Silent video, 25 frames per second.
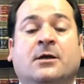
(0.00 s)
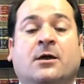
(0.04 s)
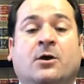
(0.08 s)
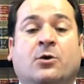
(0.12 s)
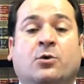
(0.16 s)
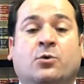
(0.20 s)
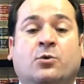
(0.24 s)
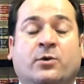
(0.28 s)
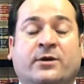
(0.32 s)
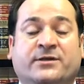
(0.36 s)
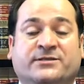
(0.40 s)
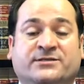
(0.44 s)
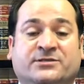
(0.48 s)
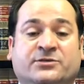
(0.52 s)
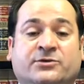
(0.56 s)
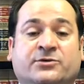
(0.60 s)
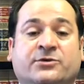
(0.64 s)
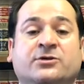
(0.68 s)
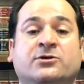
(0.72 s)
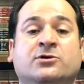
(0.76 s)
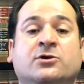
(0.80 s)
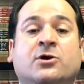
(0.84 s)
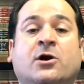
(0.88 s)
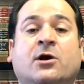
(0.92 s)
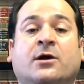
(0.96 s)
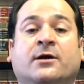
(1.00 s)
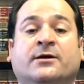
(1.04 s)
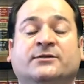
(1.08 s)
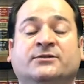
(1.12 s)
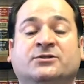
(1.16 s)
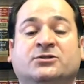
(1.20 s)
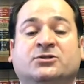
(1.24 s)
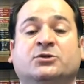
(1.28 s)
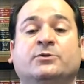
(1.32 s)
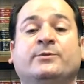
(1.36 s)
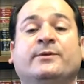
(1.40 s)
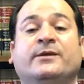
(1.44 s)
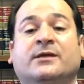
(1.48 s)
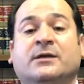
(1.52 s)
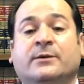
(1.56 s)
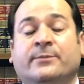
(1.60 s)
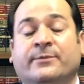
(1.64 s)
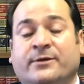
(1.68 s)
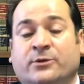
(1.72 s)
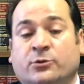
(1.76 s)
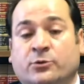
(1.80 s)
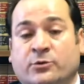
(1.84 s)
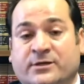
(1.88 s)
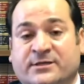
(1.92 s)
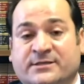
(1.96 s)
who has a green card to become a
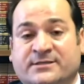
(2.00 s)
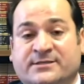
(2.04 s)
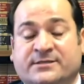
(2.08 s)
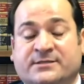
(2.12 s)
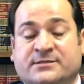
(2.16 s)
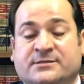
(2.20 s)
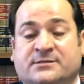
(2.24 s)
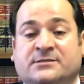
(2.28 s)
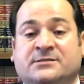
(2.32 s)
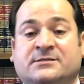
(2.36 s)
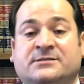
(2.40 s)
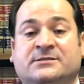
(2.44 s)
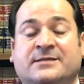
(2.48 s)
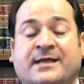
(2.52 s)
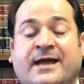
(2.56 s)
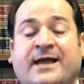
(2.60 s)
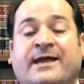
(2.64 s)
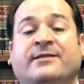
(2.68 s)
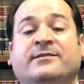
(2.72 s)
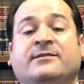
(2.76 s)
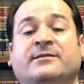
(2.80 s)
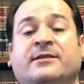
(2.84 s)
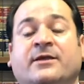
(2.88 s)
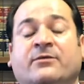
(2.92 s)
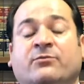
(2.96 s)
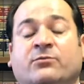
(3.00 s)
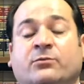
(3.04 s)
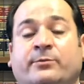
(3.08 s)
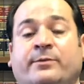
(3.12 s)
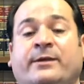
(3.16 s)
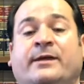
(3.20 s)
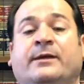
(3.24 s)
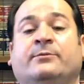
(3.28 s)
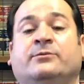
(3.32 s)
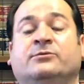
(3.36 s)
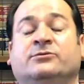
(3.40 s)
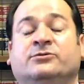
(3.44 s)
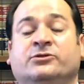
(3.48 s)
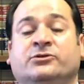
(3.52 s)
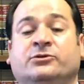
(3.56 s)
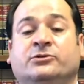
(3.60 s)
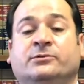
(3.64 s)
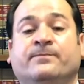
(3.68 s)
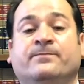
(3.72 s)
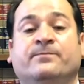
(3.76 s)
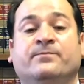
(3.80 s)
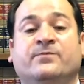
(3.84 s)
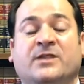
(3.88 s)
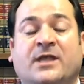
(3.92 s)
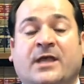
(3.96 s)
US citizen then they will be able
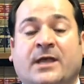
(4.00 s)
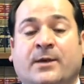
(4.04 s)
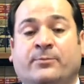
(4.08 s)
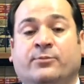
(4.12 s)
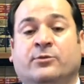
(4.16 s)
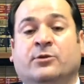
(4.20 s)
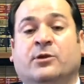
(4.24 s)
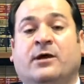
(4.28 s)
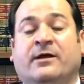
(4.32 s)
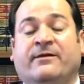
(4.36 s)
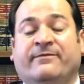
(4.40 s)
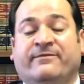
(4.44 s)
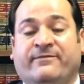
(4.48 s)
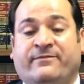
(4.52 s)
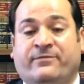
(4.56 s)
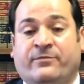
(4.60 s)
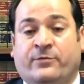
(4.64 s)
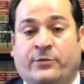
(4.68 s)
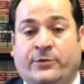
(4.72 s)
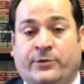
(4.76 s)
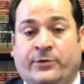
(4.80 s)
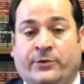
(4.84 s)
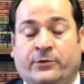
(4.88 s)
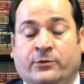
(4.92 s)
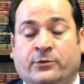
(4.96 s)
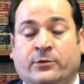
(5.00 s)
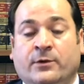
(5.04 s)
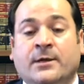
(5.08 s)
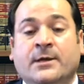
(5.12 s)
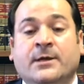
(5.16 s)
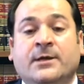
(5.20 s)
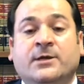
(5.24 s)
to apply for you.